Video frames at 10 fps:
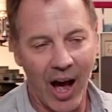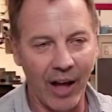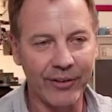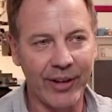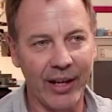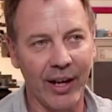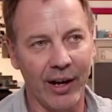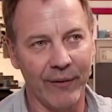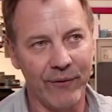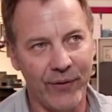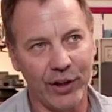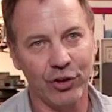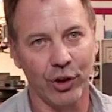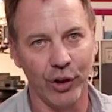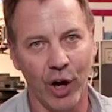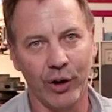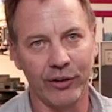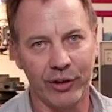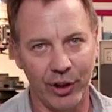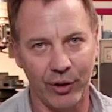I'll send an official
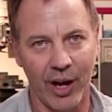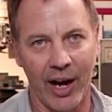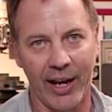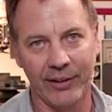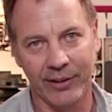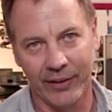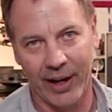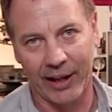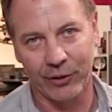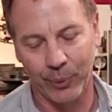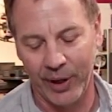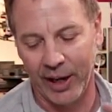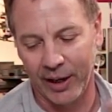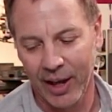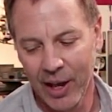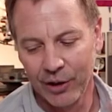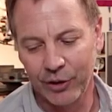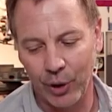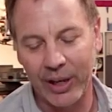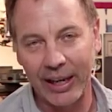notice to you guys in the next week
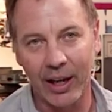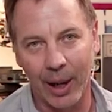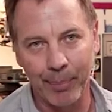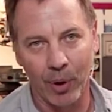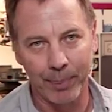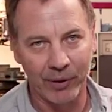so you can get on board.